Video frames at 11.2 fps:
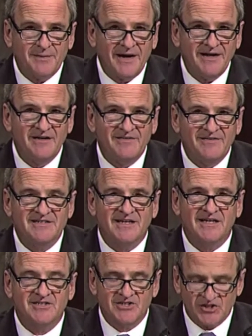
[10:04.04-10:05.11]
Despite
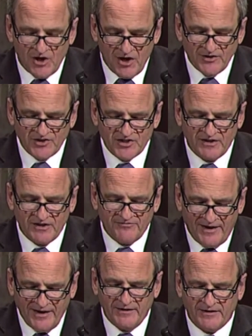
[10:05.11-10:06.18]
these
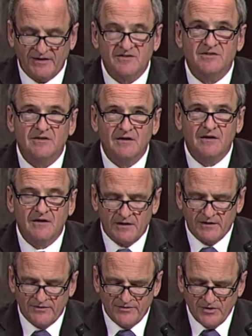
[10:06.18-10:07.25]
astonishing findings,
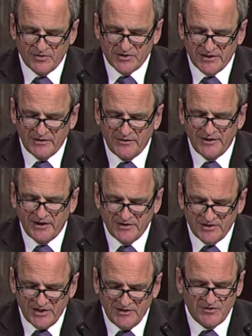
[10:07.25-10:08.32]
the
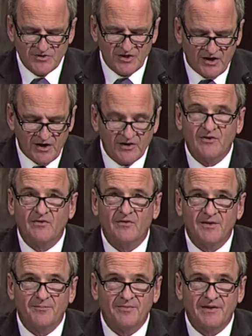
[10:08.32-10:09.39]
utility continues to
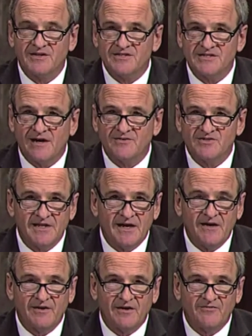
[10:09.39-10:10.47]
argue the plant is now
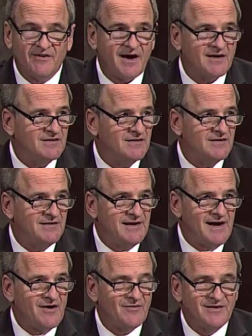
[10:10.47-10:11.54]
safe, and in fact,
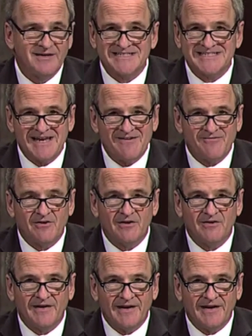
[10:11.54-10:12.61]
now it is
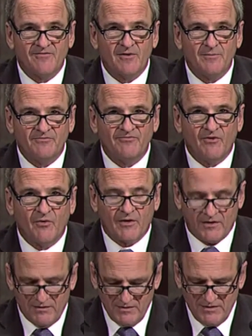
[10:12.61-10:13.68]
safer than ever
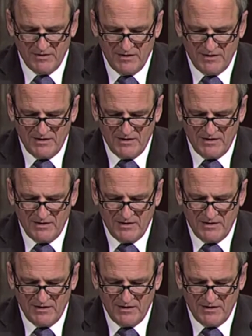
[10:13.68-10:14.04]
before.